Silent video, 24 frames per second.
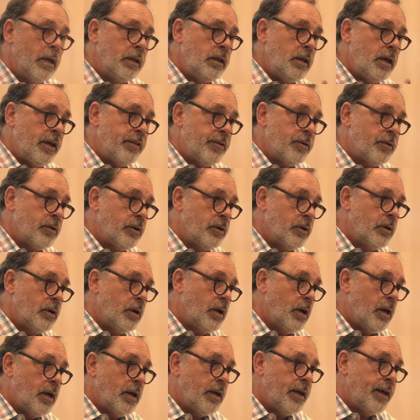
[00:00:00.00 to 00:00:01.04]

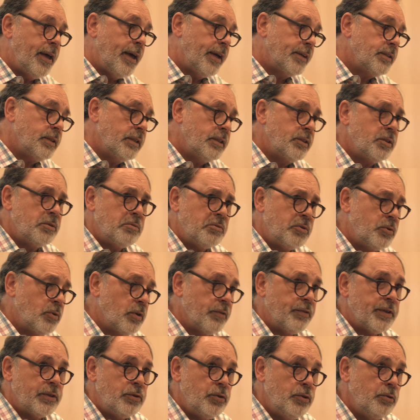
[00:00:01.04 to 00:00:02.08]
Another, actually it's
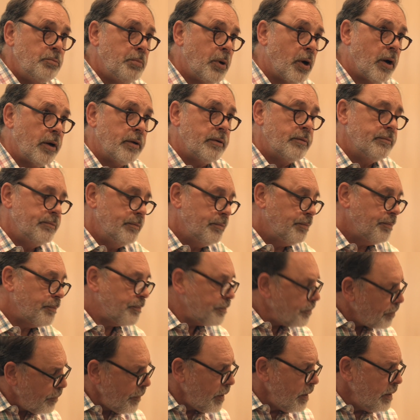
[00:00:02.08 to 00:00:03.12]
sort of a two-part
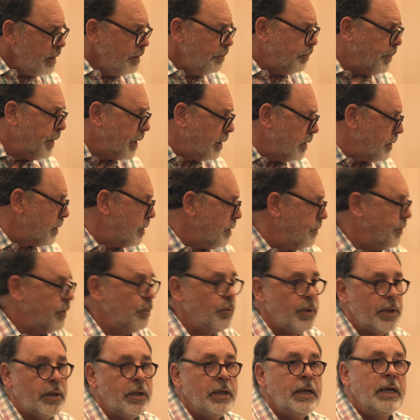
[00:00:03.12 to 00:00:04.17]
pillar, if
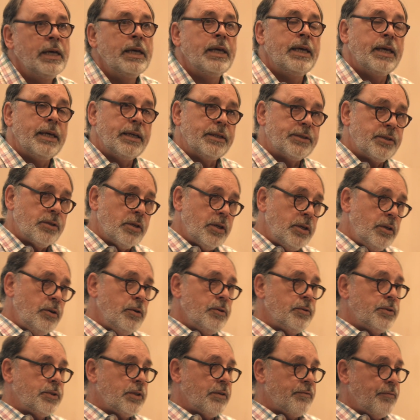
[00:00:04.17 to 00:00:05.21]
you will, is the
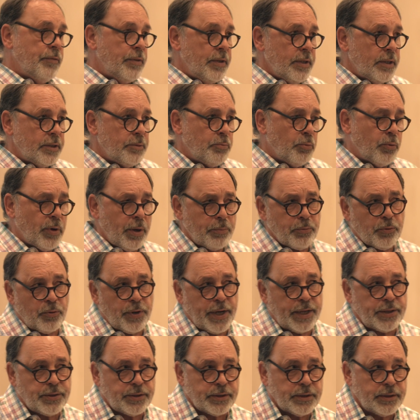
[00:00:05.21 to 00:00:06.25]
use of these
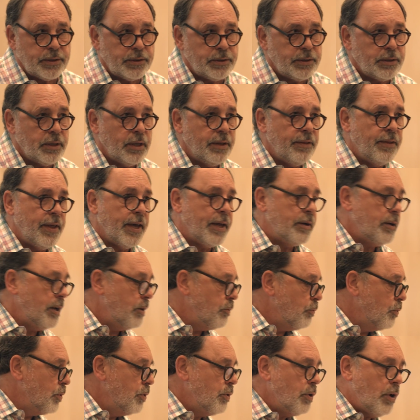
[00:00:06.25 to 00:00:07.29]
preparations
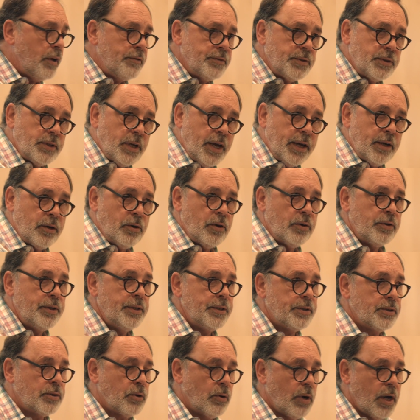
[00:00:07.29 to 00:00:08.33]
that Rudolf Steiner
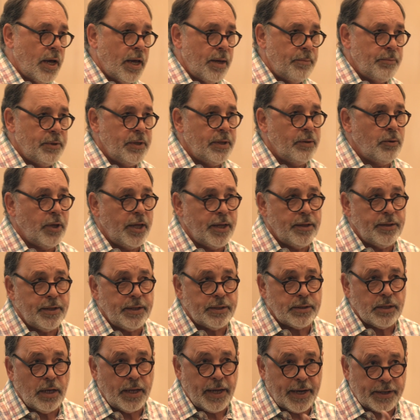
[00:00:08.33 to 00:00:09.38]
described in
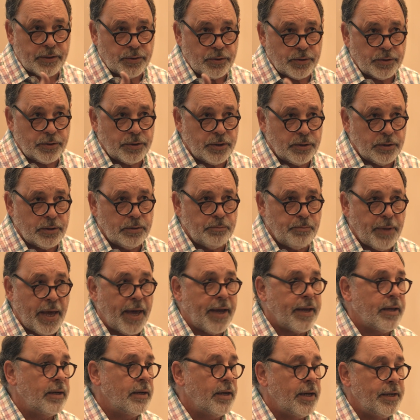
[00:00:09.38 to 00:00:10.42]
these lectures
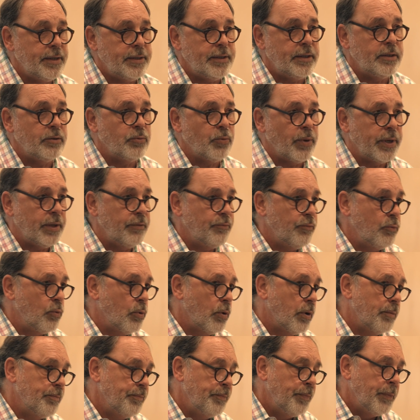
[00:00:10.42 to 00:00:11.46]
back in
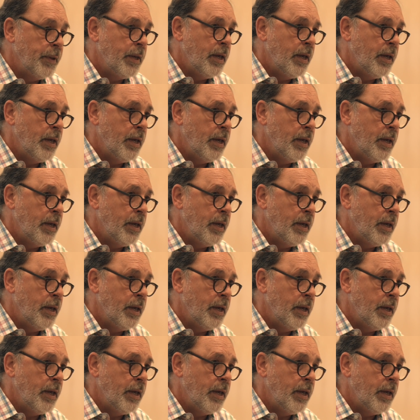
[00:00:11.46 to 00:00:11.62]
1924.